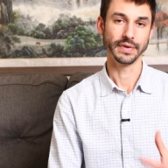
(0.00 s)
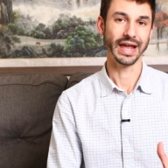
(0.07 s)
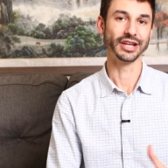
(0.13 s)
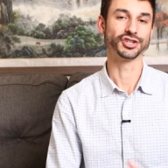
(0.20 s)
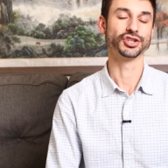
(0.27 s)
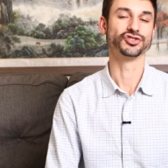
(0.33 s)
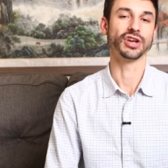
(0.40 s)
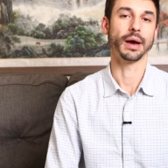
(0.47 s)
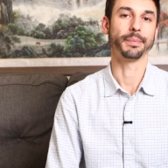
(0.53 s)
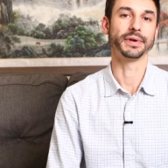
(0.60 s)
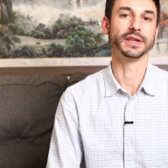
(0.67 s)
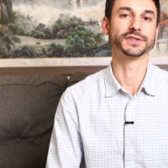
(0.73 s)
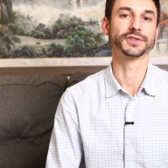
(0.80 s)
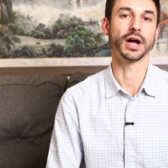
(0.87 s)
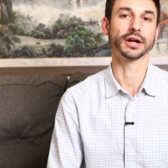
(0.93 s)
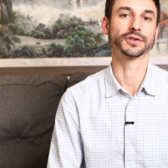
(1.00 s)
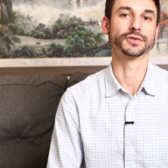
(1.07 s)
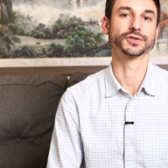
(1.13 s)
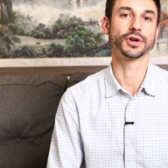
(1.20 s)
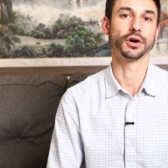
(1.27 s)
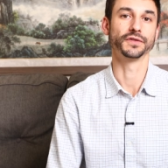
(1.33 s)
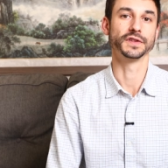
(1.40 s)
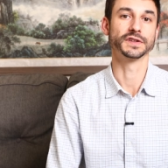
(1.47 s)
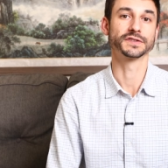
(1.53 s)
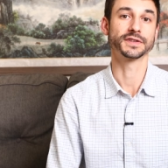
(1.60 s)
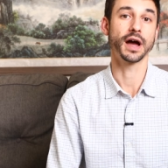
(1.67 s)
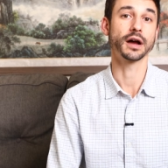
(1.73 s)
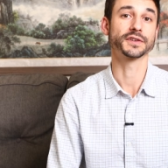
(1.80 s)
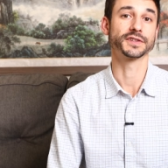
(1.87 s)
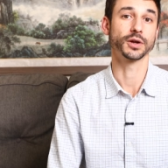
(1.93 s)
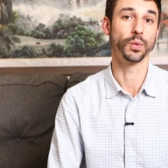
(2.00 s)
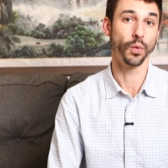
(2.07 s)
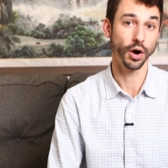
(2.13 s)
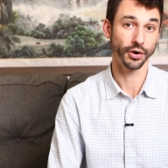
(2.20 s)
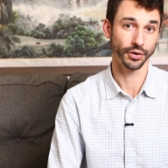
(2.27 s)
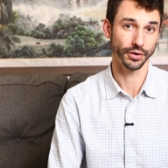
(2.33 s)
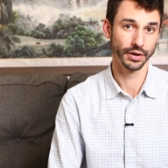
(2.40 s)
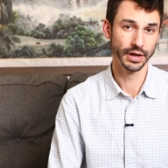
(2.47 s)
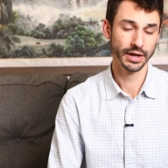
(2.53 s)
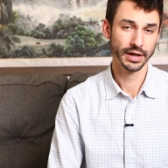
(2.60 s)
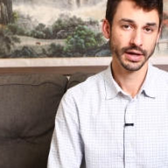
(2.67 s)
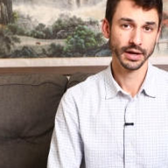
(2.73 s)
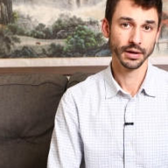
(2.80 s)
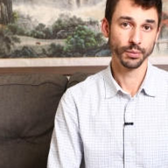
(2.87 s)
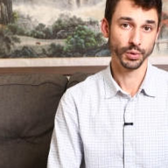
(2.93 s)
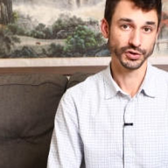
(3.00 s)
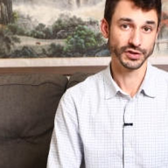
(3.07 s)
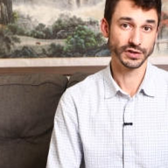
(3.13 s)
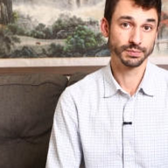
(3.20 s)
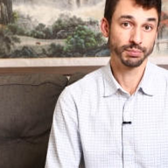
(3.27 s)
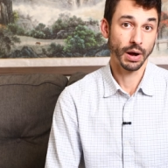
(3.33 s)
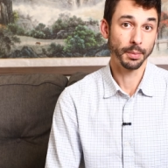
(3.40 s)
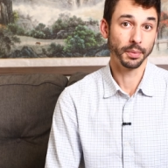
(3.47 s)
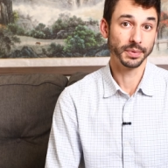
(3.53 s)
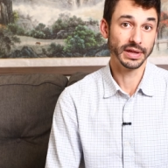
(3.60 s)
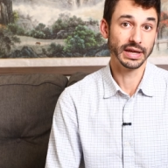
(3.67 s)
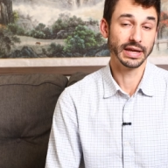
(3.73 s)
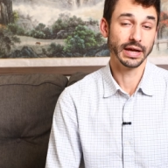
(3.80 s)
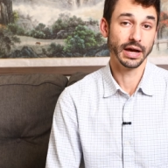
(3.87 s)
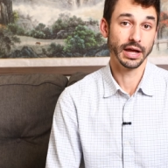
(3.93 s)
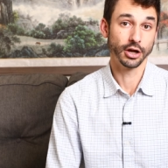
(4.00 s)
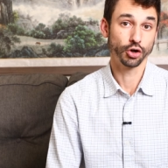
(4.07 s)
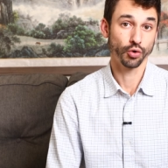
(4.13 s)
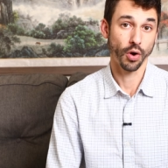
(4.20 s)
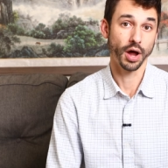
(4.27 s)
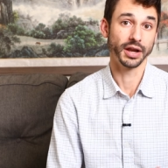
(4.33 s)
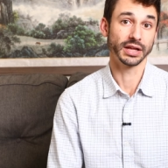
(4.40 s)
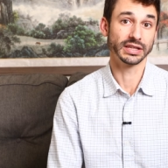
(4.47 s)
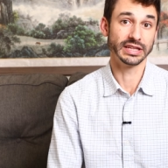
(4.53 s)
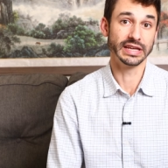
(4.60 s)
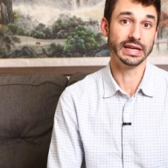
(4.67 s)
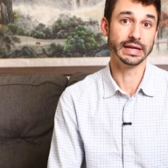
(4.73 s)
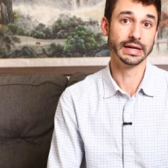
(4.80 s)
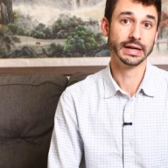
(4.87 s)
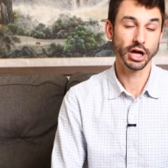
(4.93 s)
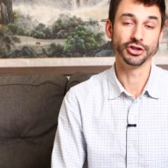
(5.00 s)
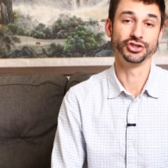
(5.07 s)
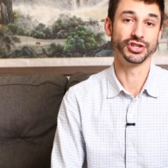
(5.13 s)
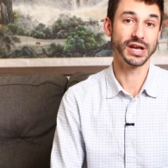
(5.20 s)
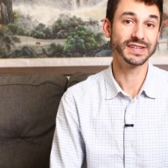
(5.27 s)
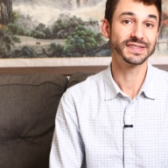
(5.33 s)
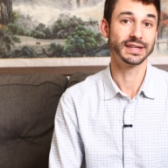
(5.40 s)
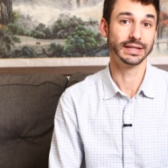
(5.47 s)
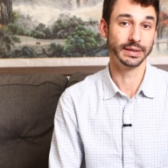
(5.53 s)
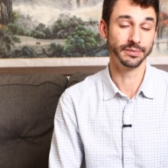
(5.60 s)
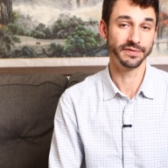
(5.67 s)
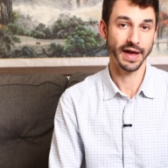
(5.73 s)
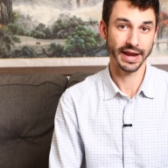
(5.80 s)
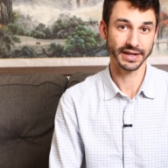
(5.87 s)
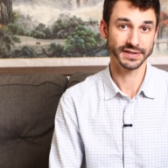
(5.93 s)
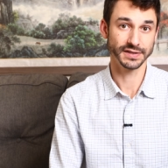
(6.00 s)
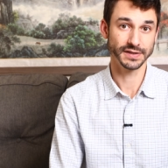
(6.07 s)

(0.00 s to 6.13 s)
Ancient Japanese doctors called this toxic water which is probably a chronically congested lymphatic